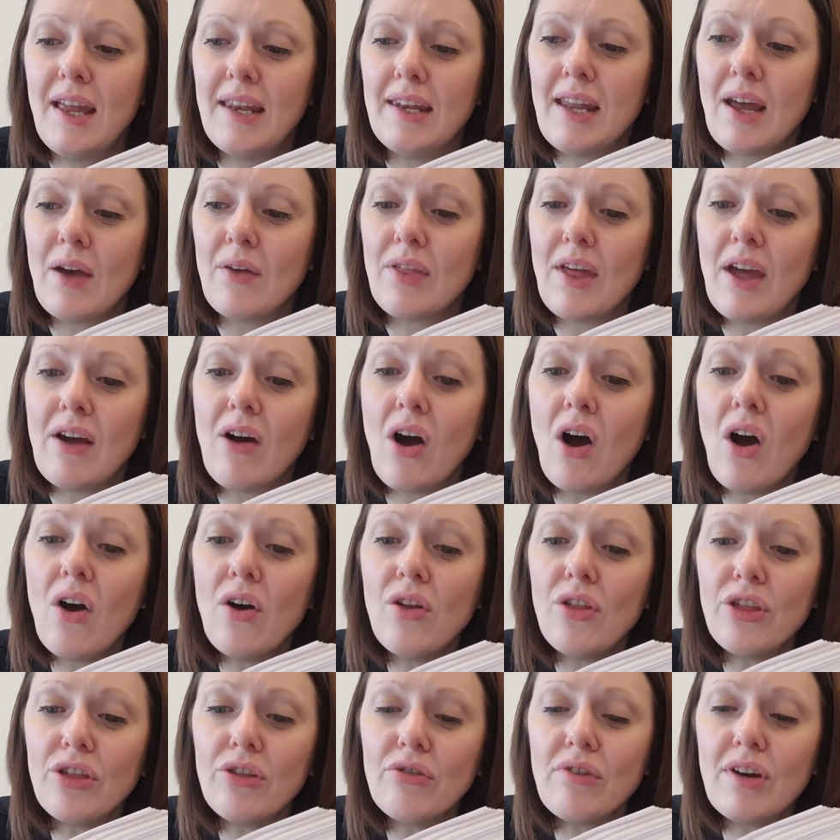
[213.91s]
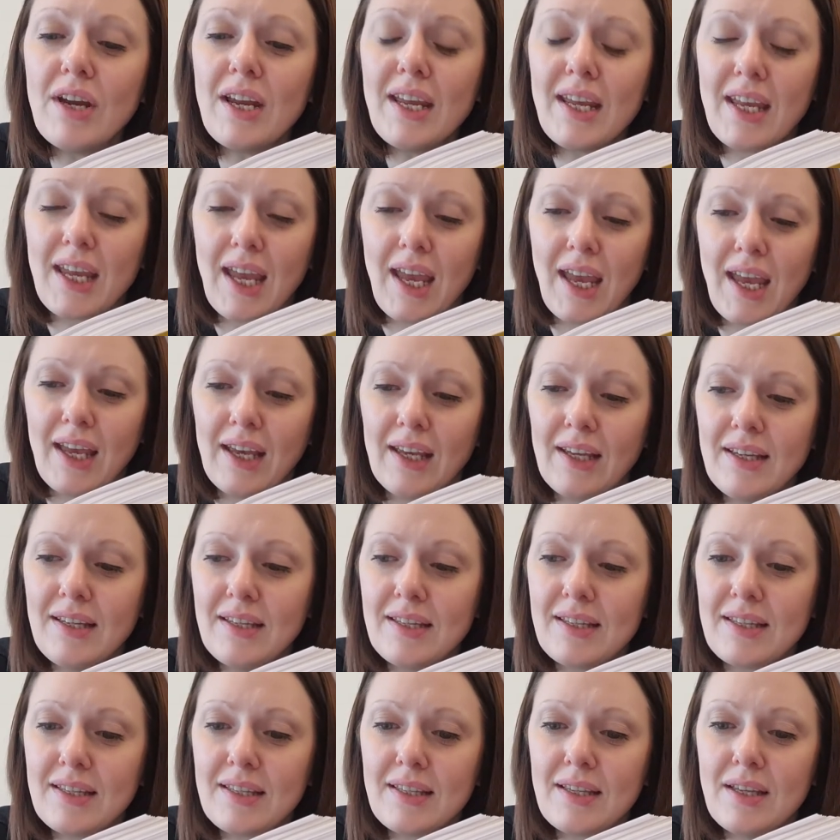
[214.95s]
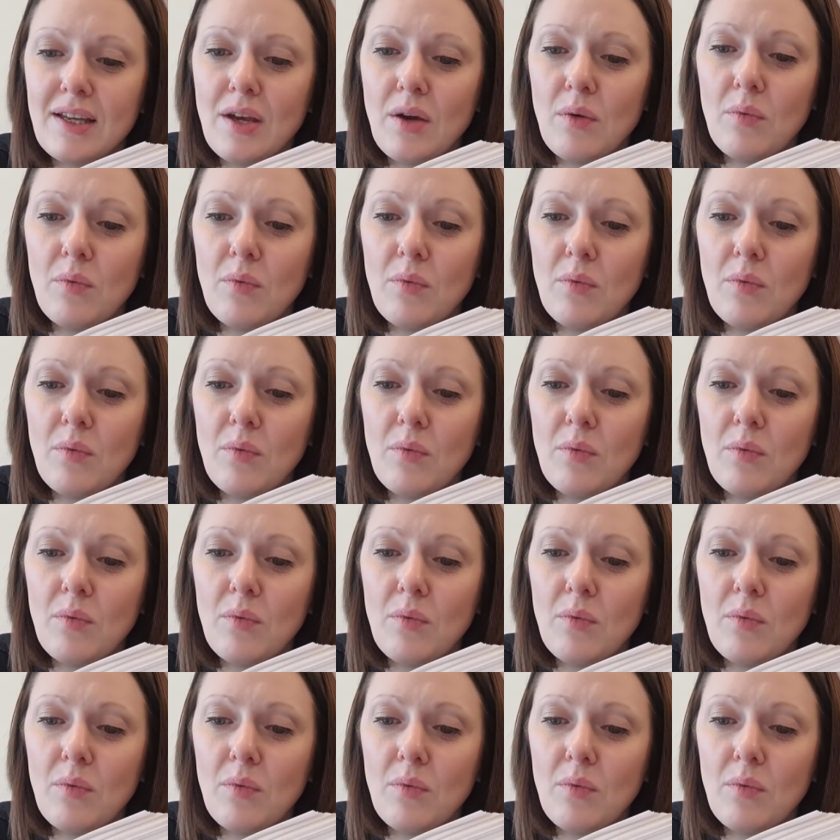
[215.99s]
Now there are three kings.